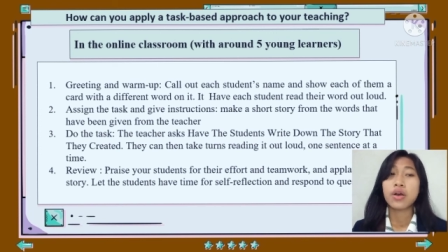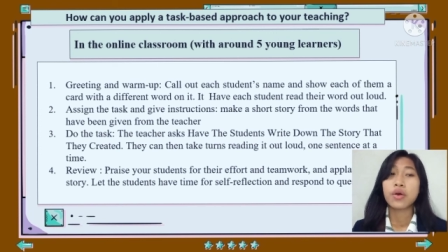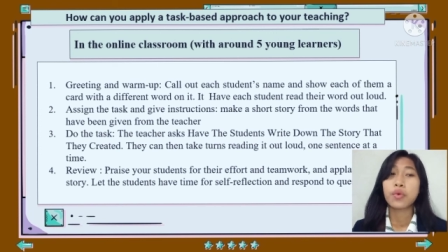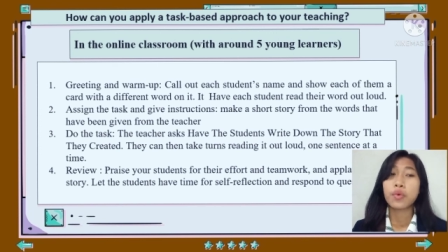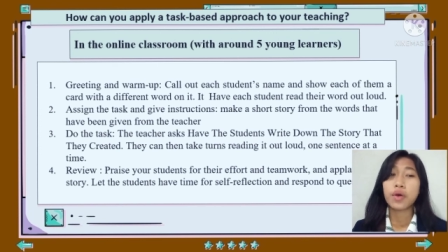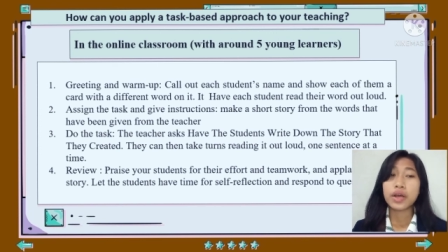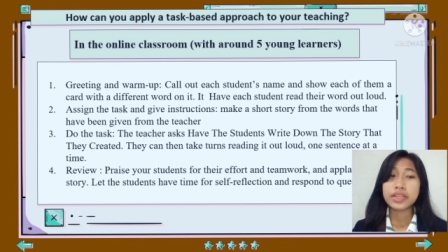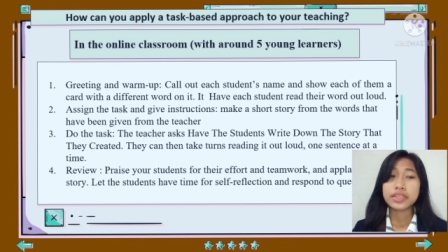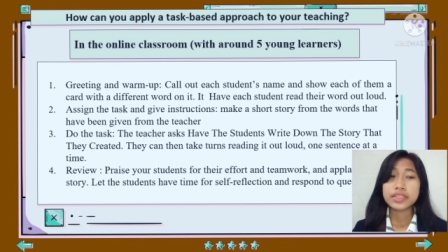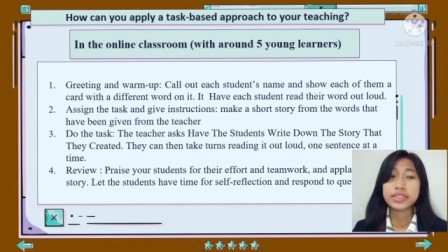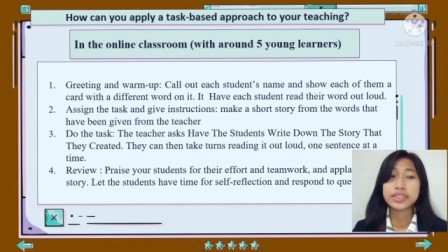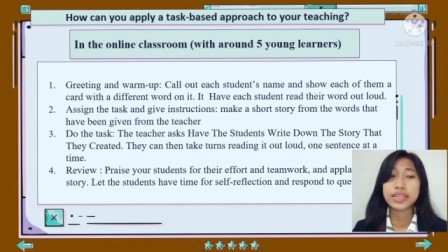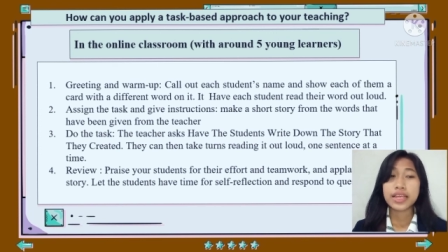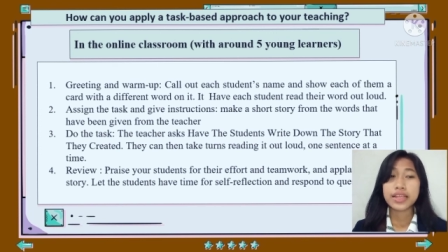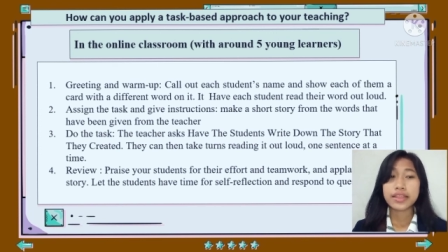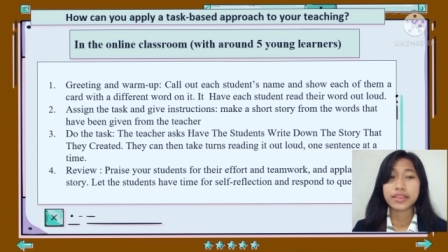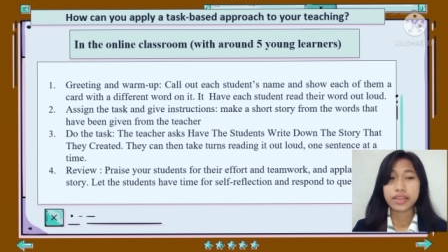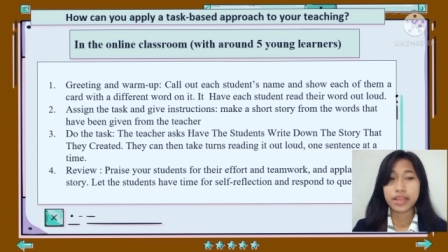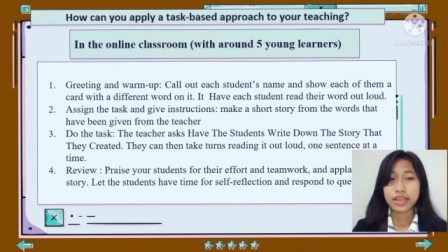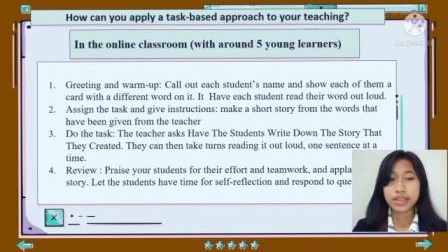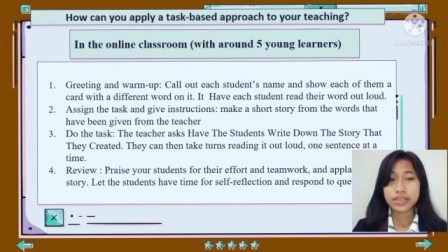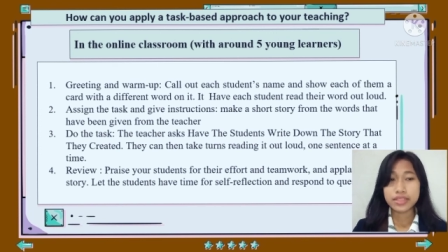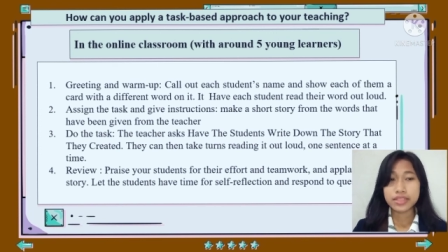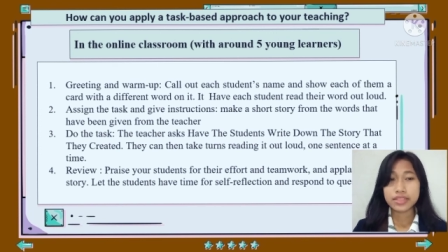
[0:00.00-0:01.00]
one
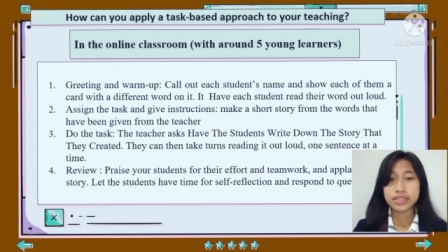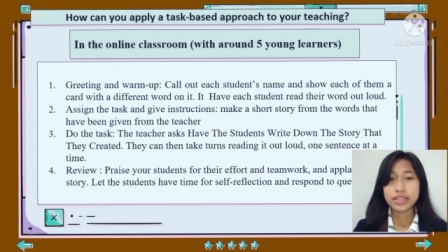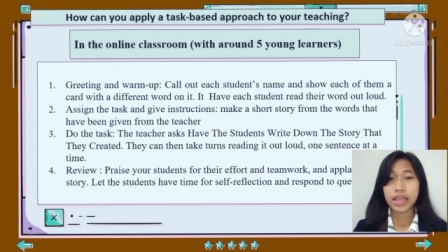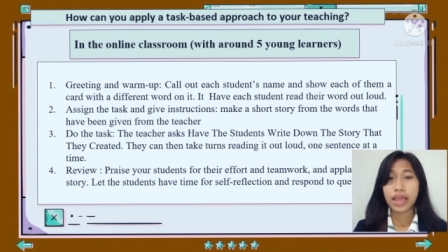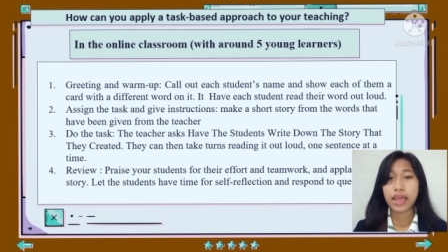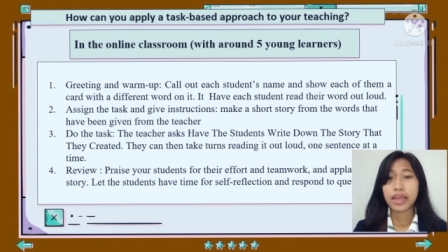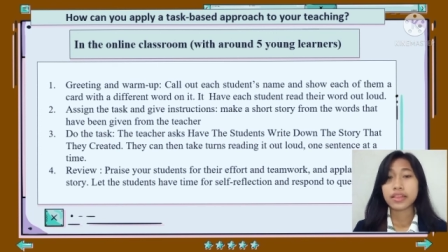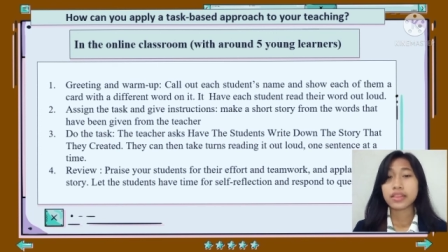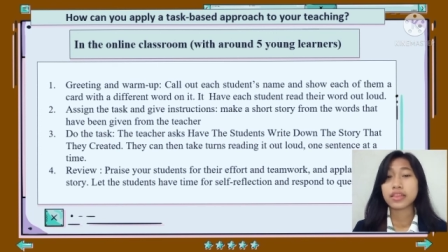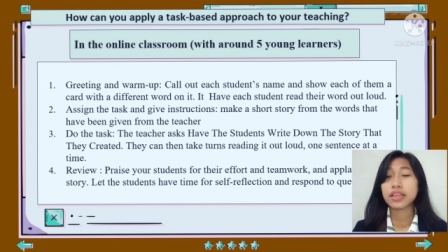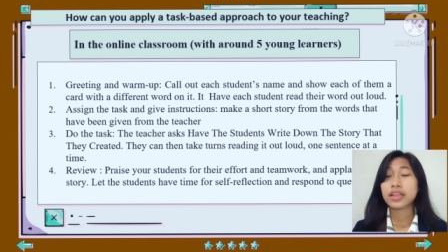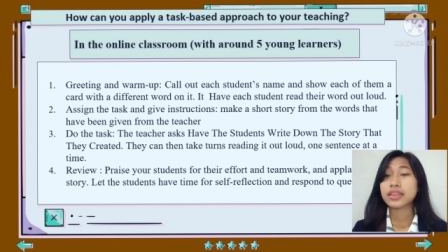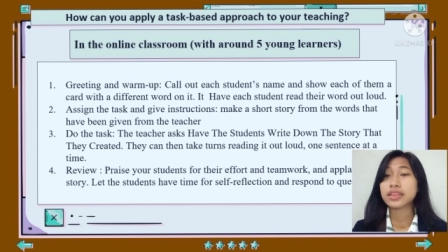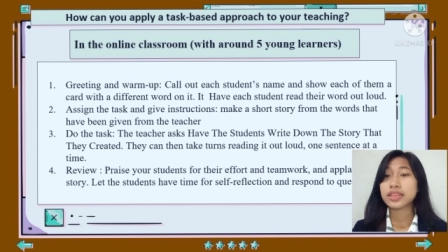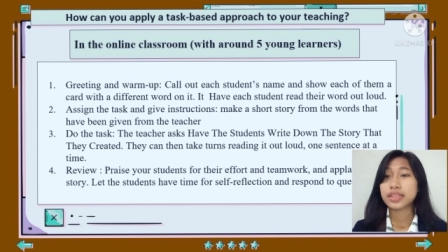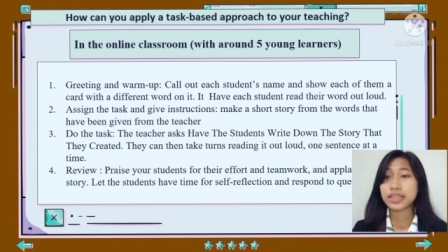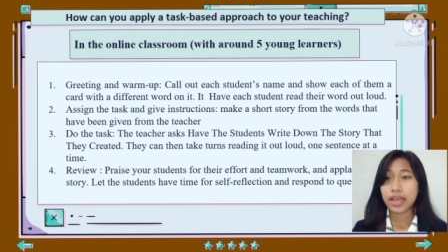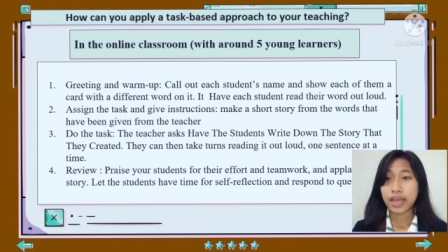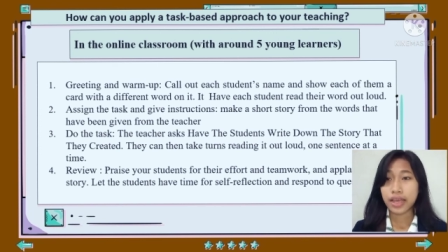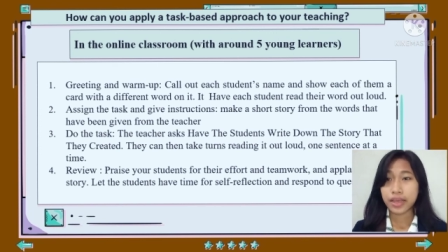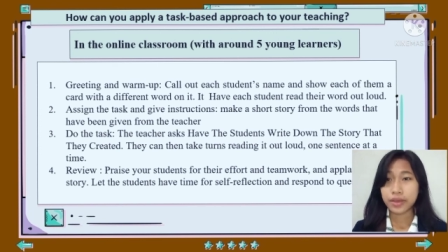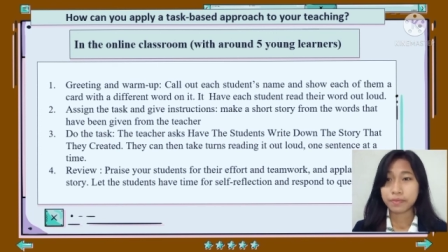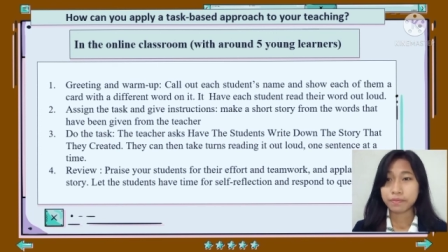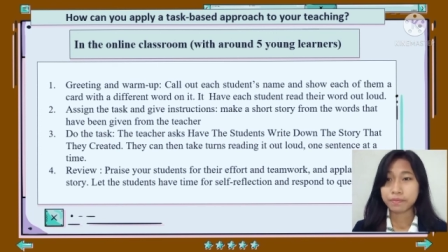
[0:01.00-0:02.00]
sentence at a
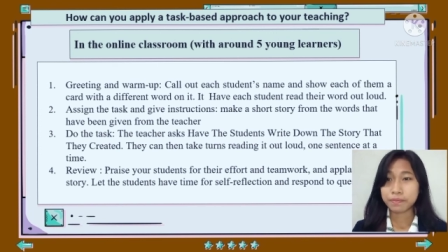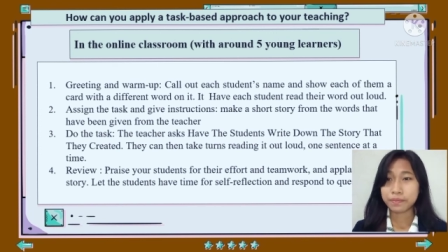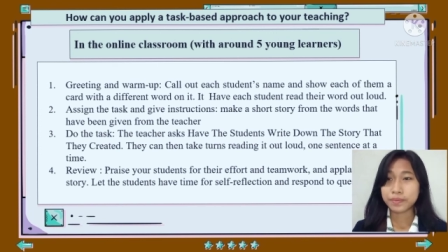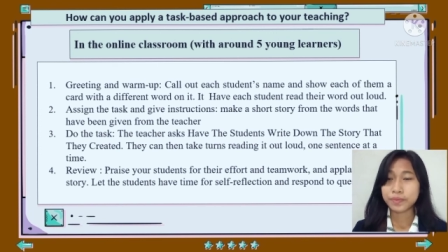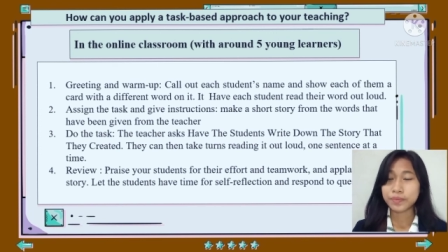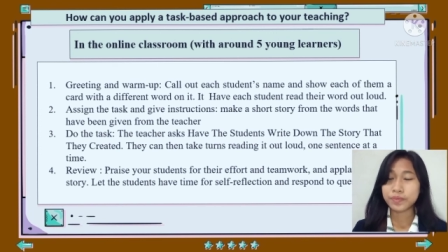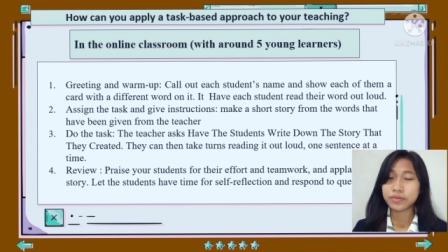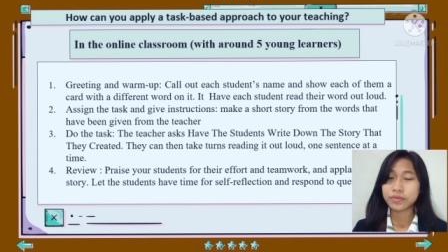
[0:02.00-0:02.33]
time.